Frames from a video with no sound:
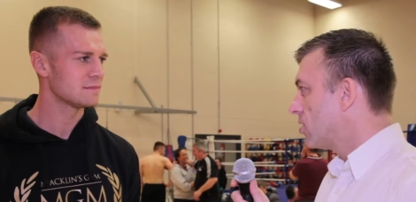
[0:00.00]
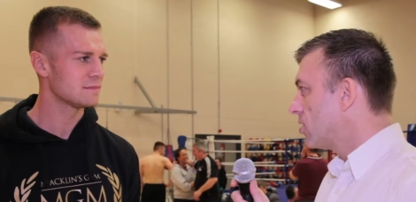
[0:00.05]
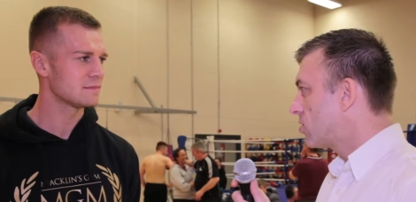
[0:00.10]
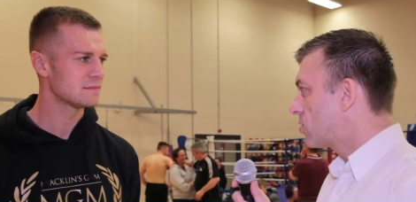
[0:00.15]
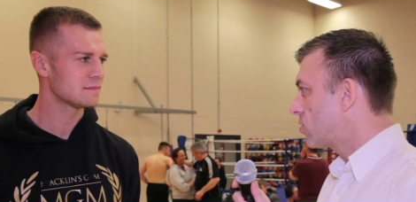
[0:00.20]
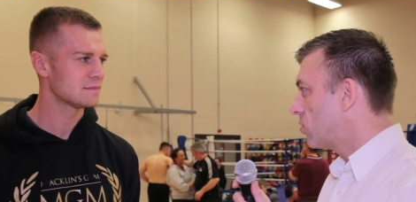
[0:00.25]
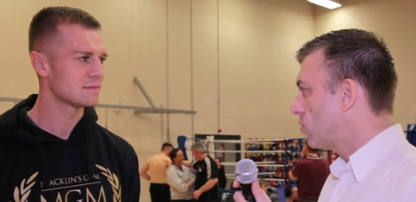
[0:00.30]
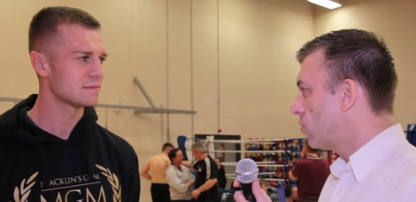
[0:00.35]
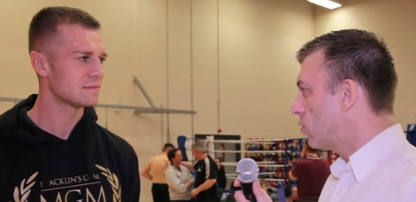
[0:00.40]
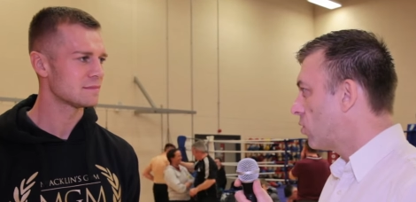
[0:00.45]

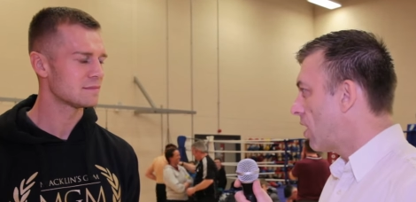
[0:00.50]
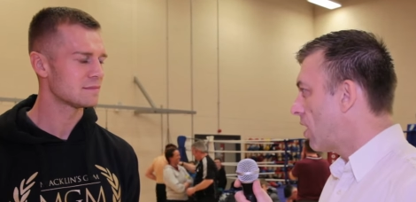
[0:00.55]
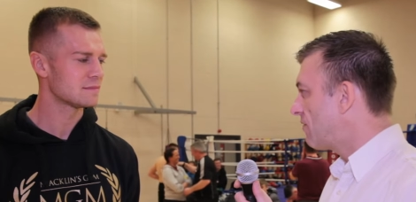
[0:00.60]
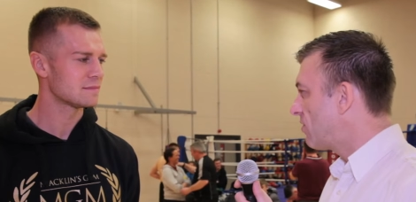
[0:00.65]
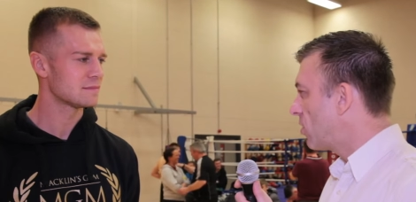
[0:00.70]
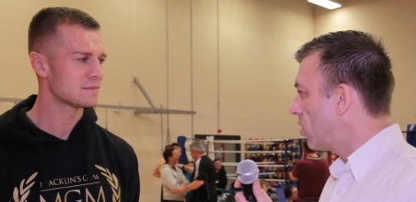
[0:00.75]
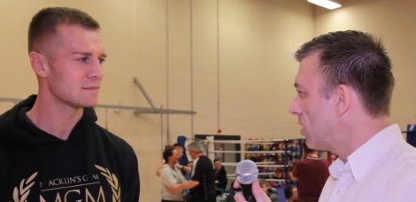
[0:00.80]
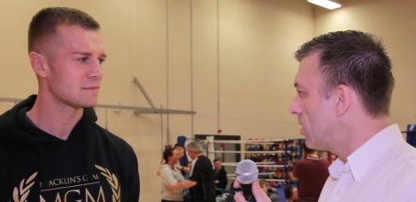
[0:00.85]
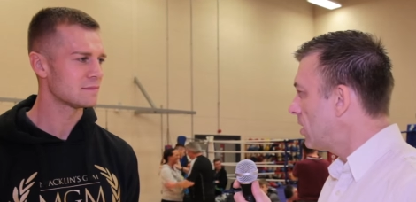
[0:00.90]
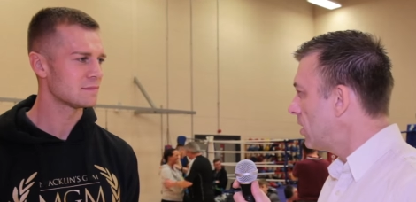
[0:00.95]
Speaker 1: So have you
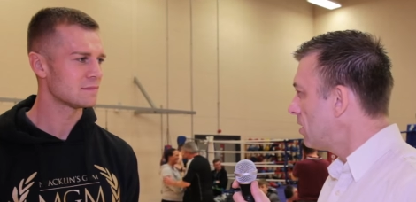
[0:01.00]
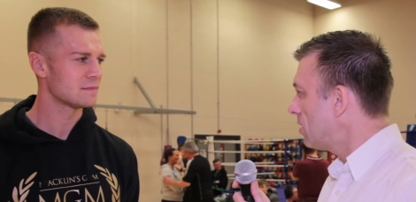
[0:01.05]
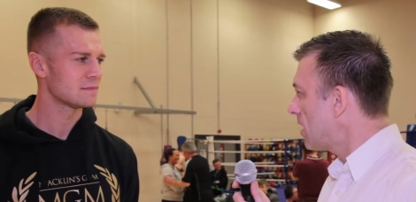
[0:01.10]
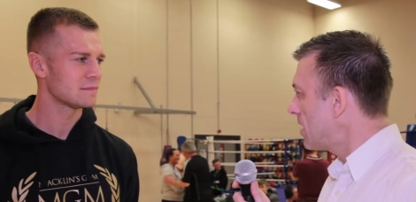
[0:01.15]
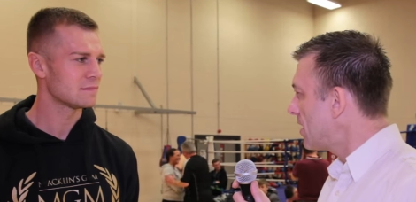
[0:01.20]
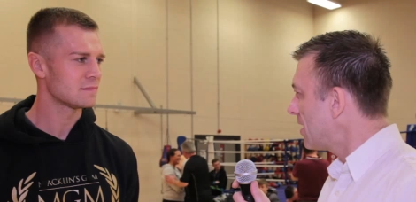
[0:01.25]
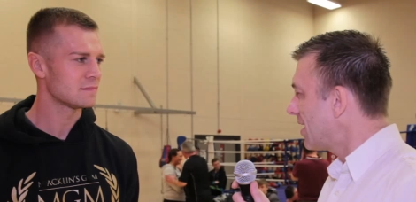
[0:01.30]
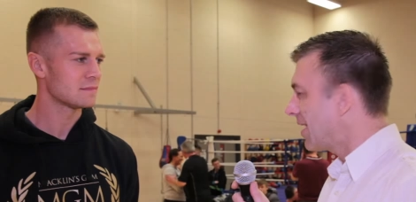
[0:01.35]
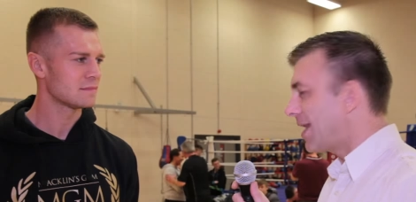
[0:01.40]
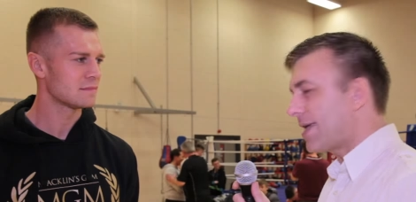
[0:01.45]
got any,
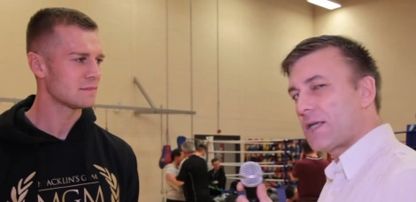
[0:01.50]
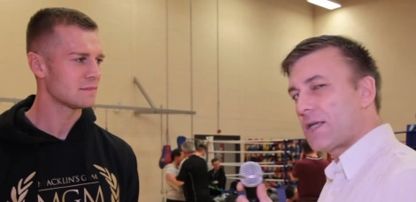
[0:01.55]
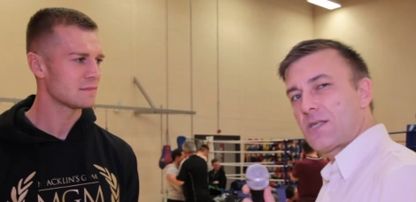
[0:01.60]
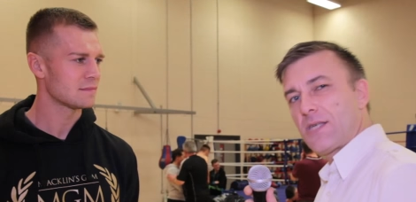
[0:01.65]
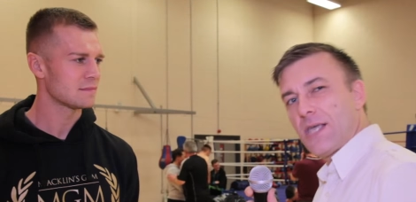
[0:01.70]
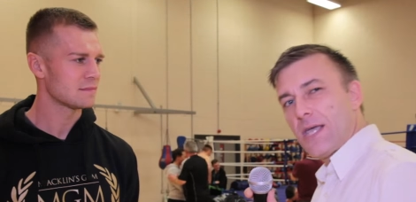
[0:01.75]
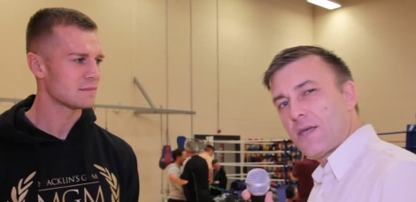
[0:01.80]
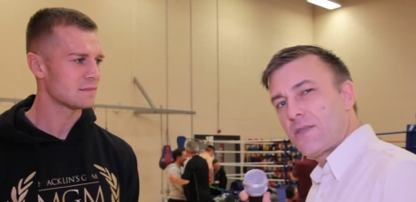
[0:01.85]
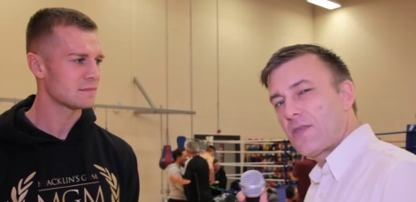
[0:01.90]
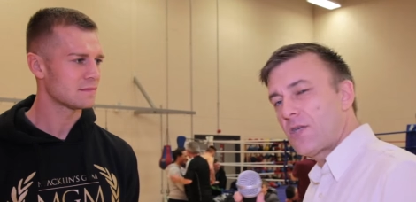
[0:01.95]
anything you'd like to
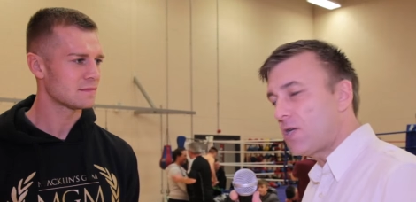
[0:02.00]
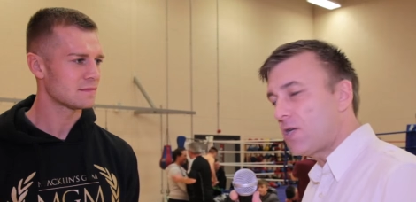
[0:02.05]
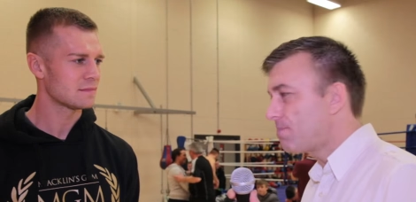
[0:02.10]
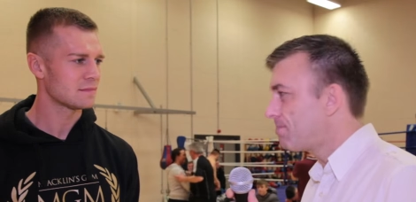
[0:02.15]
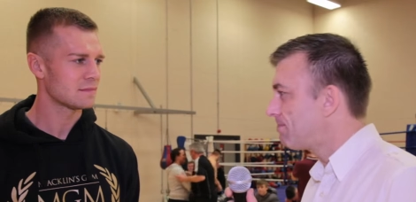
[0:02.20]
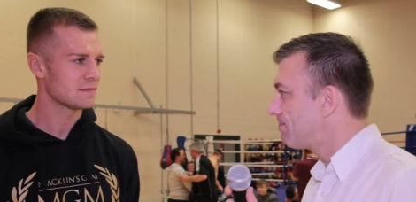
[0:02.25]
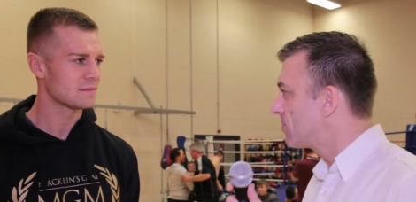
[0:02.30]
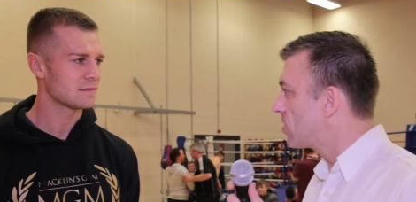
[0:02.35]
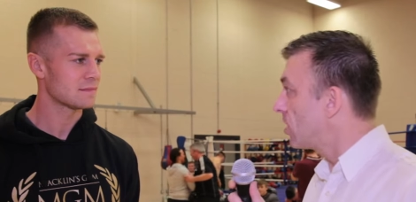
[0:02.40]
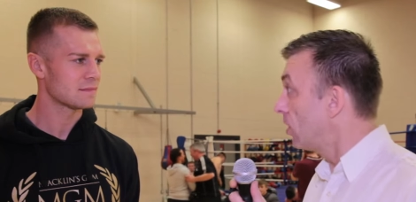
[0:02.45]
say to the,
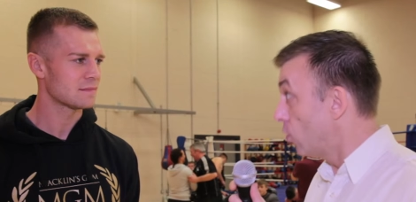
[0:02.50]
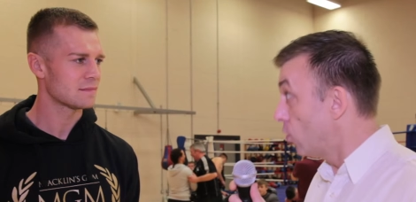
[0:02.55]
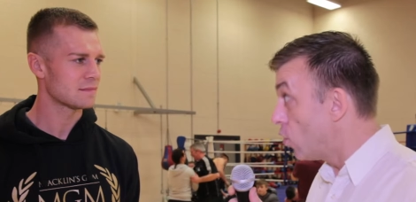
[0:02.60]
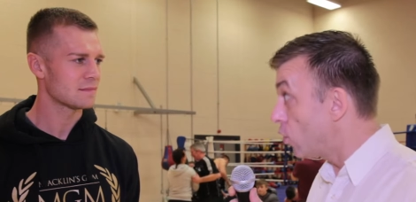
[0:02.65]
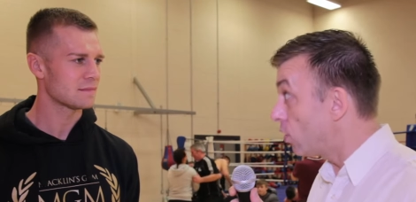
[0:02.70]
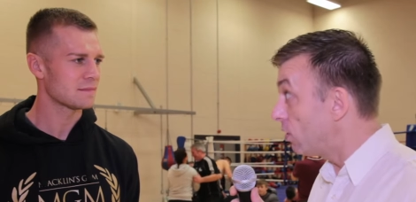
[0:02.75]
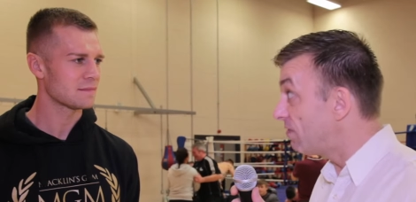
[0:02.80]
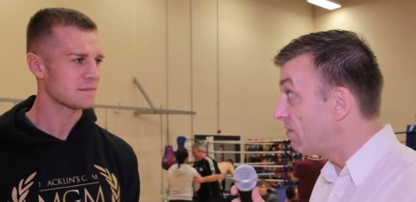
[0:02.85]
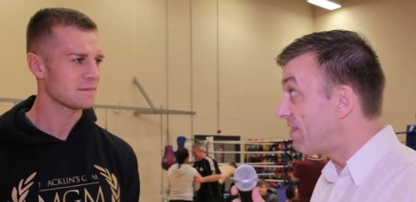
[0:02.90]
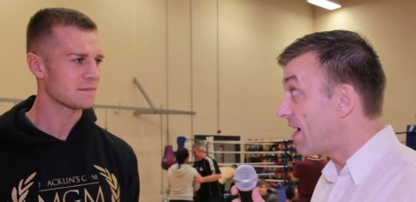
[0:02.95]
the
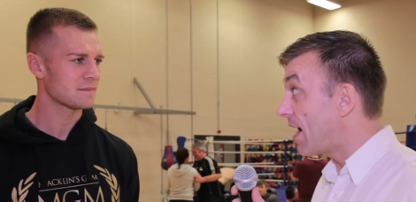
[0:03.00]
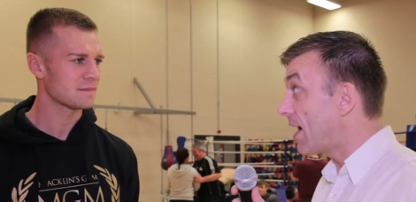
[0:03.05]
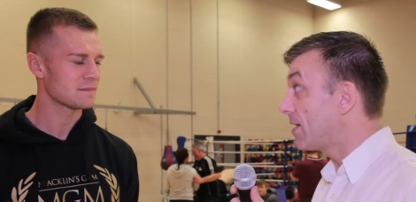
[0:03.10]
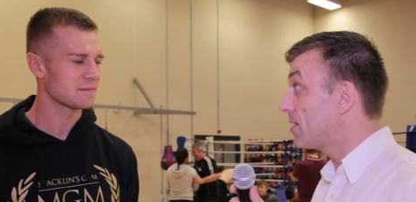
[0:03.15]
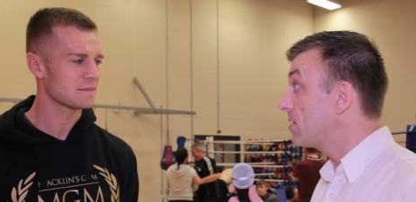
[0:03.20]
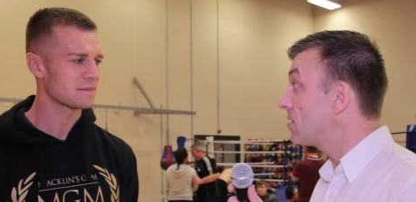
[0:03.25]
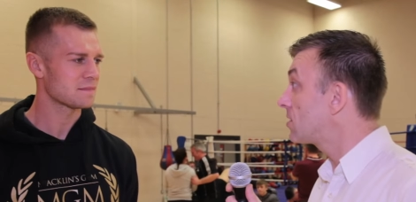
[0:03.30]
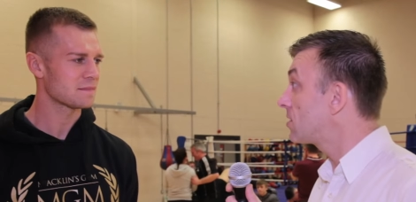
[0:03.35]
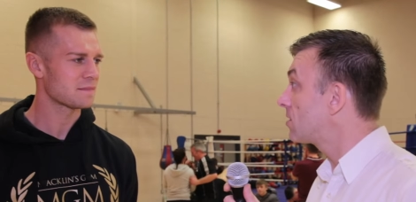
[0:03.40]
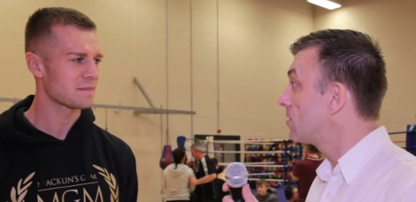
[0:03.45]
local
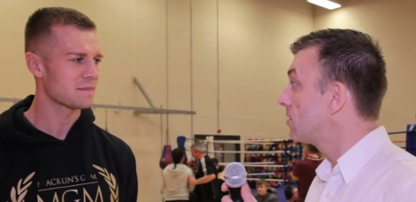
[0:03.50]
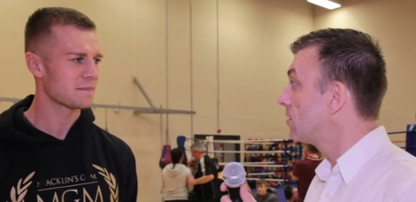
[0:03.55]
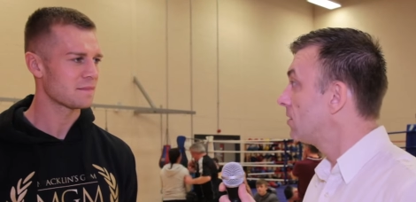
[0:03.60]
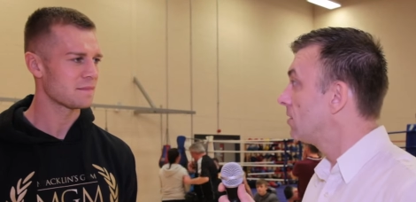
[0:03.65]
fans